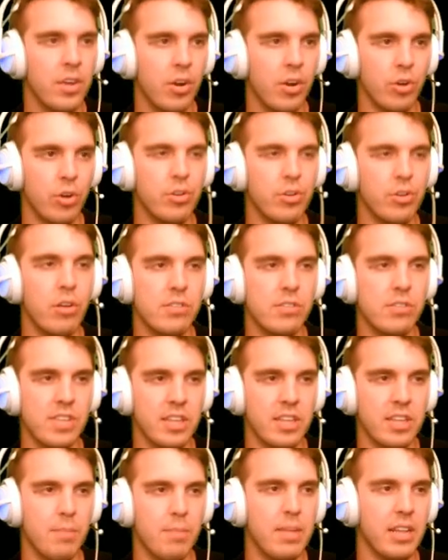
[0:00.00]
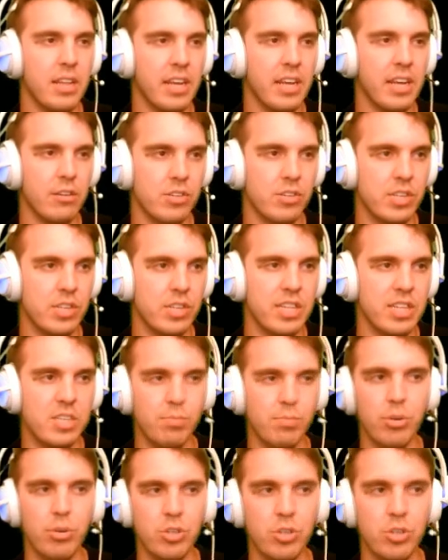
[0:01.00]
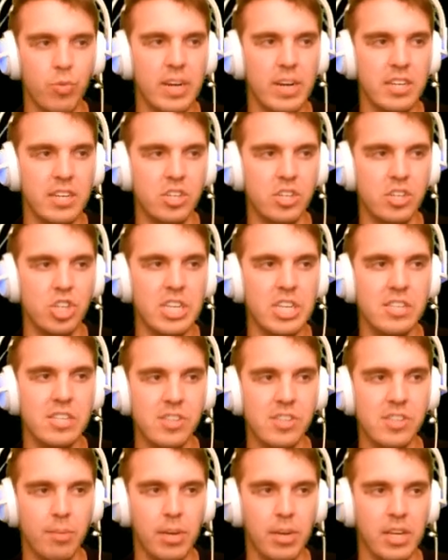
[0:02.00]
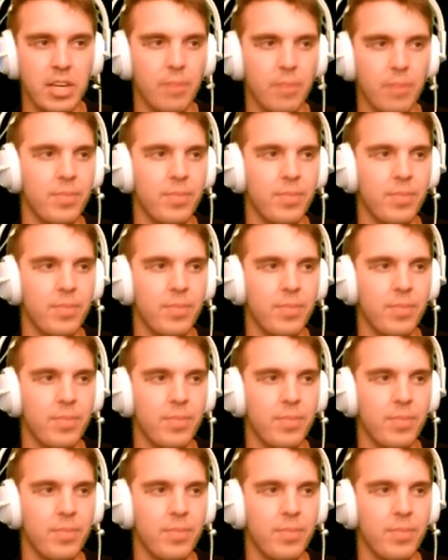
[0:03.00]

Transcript: or you notice like the mid laners in this bush waiting to cheese somebody,